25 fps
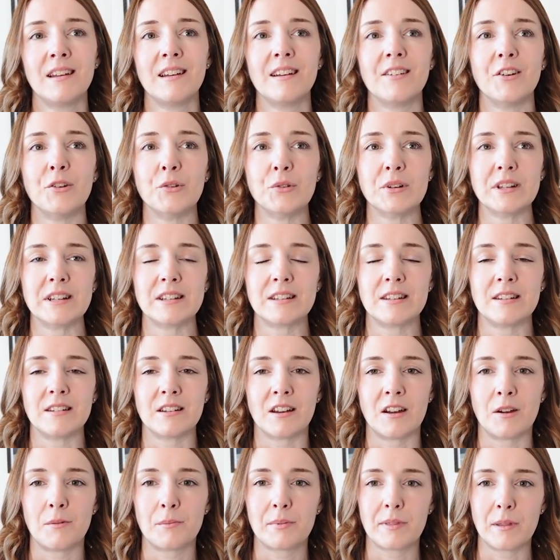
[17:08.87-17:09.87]
all knitted
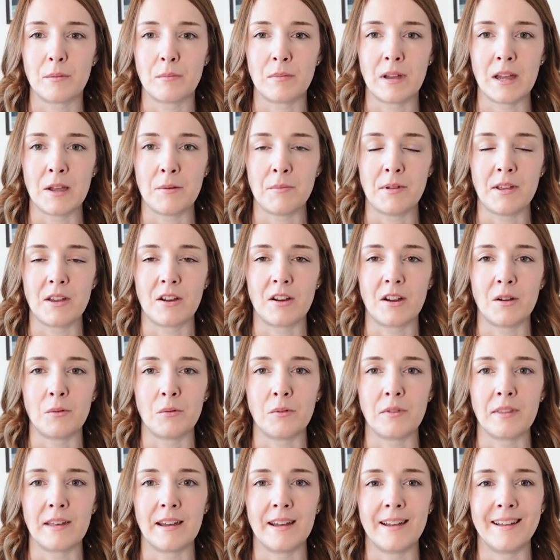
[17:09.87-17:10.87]
up, then maybe I
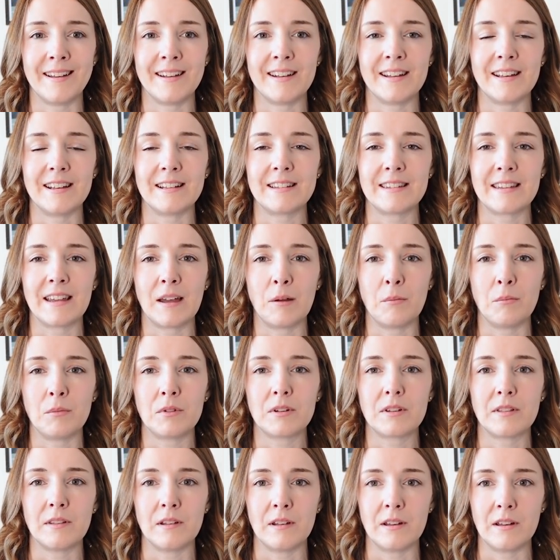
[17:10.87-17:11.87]
will then
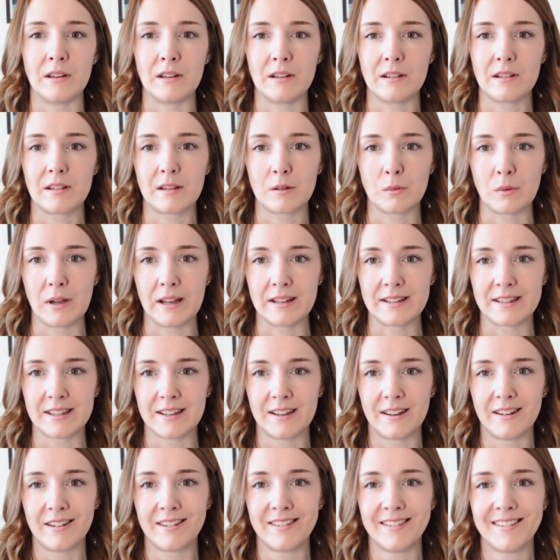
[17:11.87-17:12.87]
attempt the
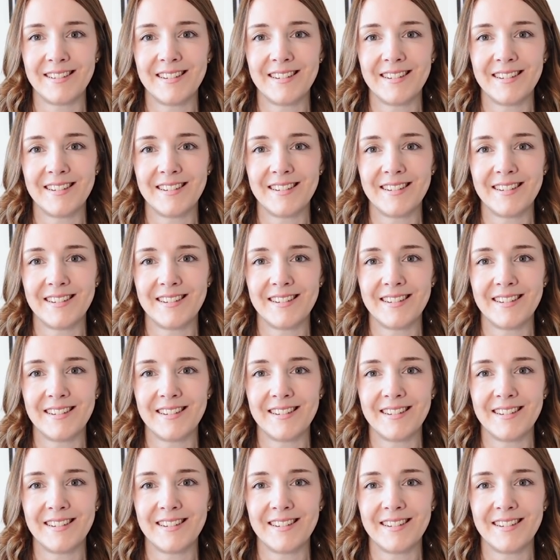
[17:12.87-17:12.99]
sweater.